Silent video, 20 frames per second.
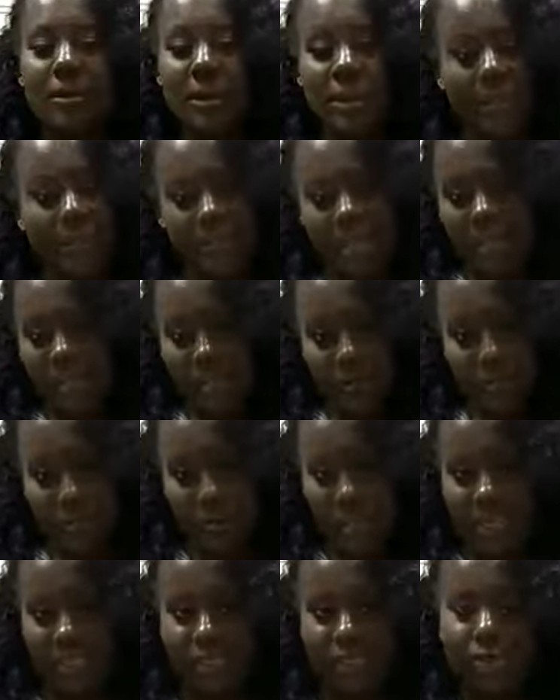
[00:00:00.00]
your hair not low
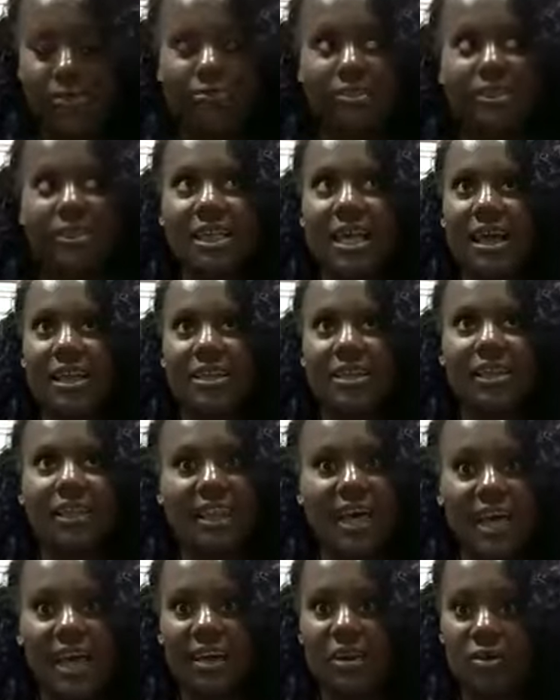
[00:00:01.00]
porosity. You just got a
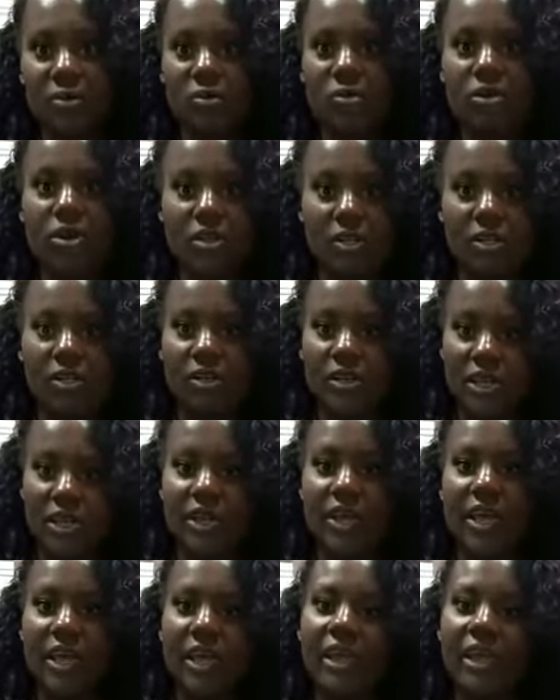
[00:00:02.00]
lot of oil on your hair.